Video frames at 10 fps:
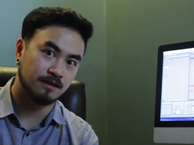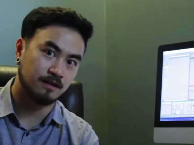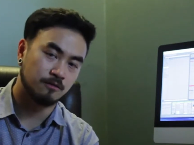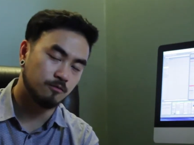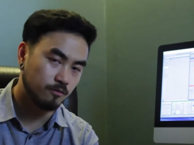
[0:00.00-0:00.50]

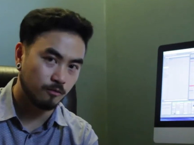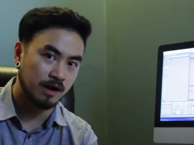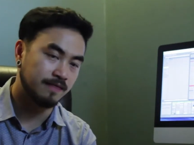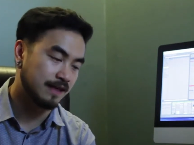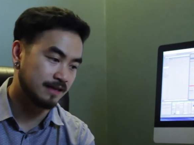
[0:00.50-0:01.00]
Uh,
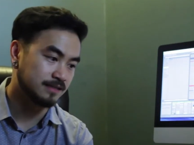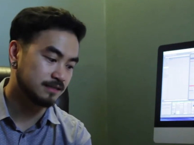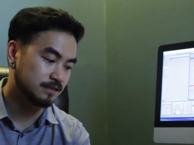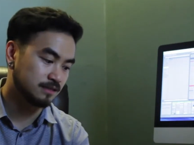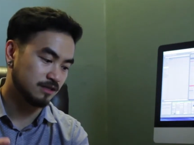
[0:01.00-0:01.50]
one thing
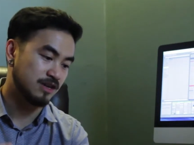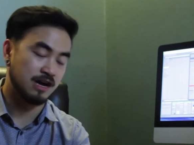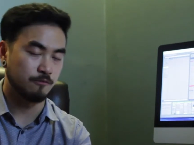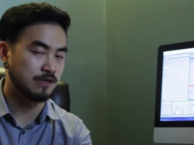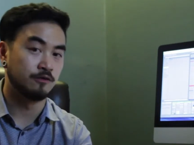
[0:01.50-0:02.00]
is, you
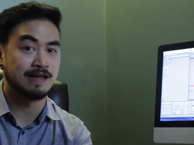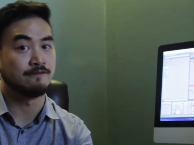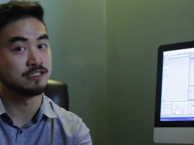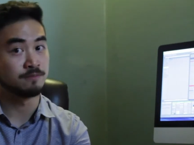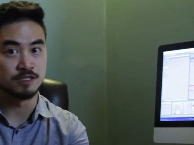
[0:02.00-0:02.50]
know, we don't
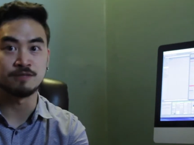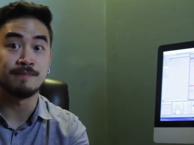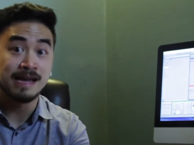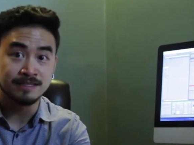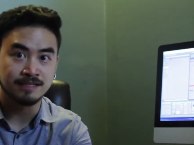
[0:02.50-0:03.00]
have as much
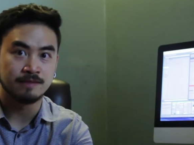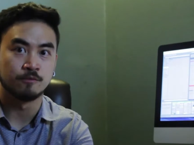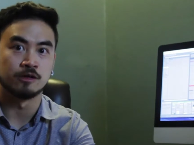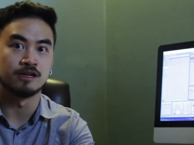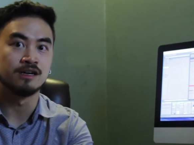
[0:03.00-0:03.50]
bands
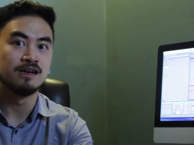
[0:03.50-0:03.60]
anymore